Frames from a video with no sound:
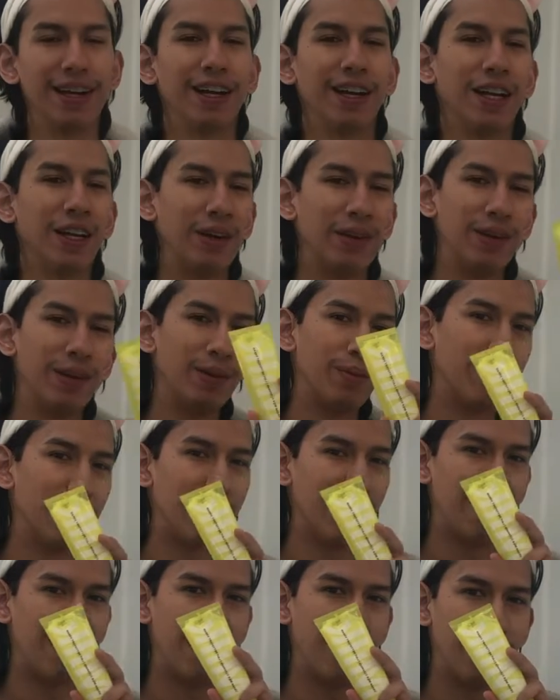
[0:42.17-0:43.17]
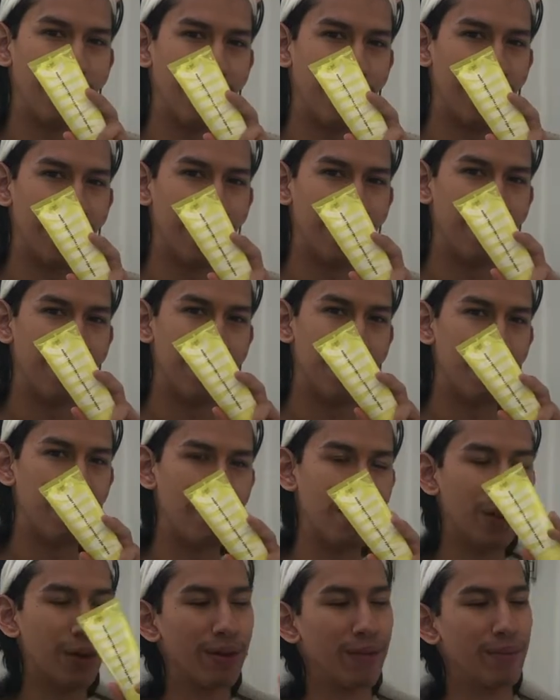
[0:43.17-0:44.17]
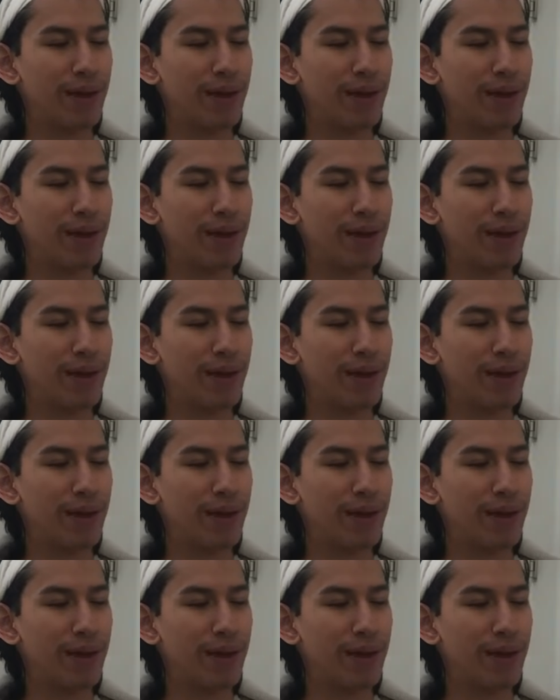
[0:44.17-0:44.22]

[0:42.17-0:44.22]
I'm gonna go in with the Milk